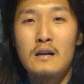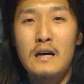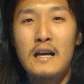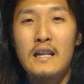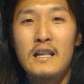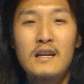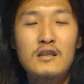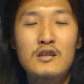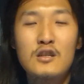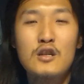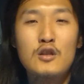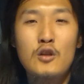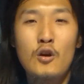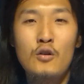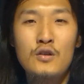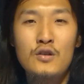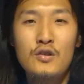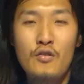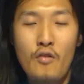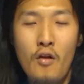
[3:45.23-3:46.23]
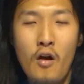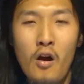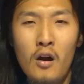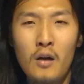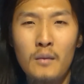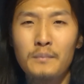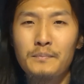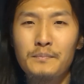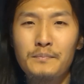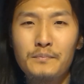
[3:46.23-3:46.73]
A list as long as your
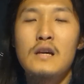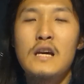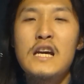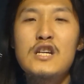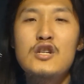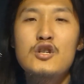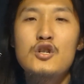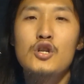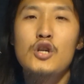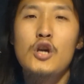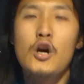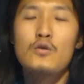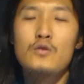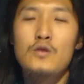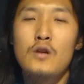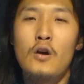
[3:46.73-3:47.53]
arm. He just goes